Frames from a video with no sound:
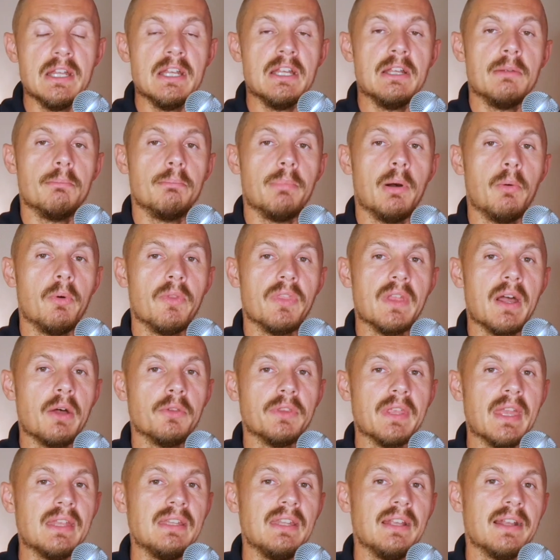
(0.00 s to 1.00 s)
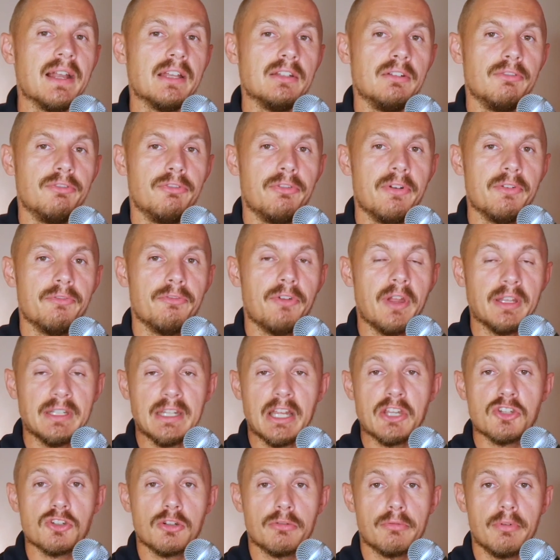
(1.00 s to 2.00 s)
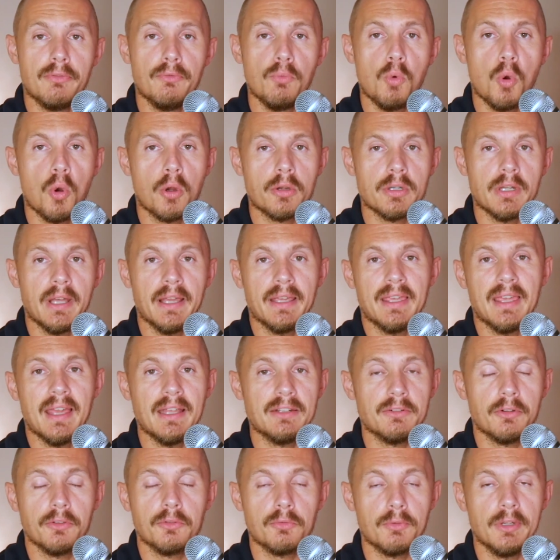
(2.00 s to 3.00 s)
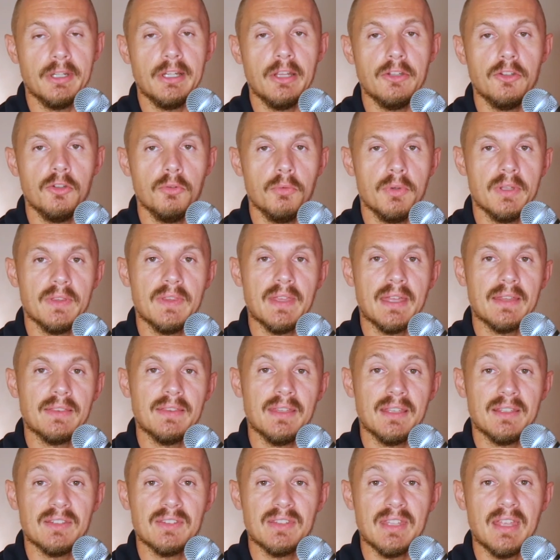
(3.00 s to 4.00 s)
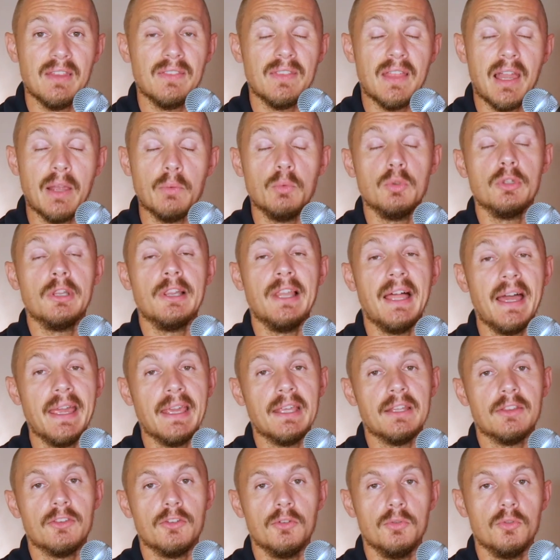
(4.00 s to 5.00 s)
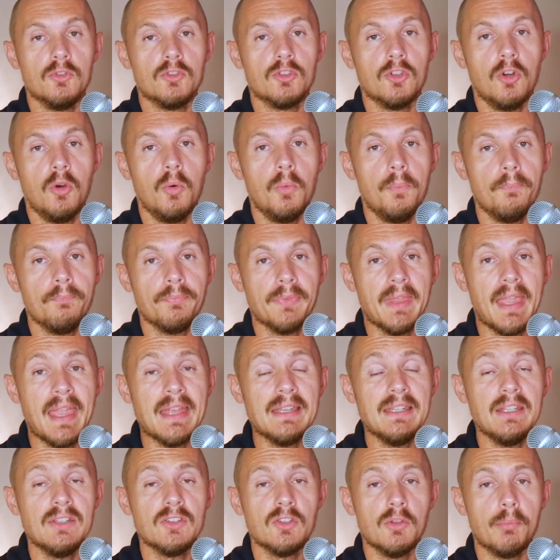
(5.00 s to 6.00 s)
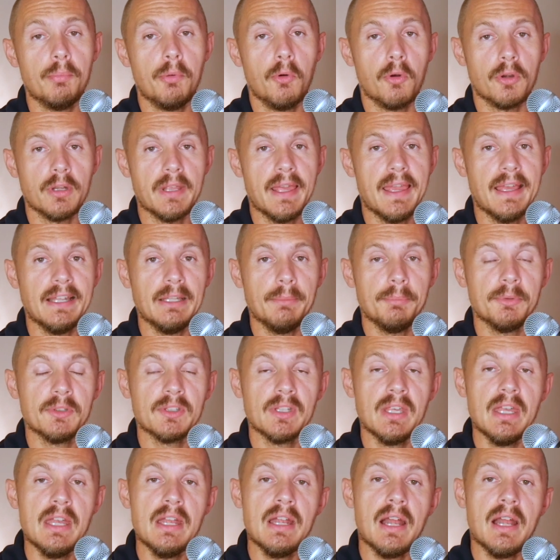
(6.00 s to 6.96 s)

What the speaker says: but without any kind of financial reward, I cannot really do it at the extent I would like to. So any support helps.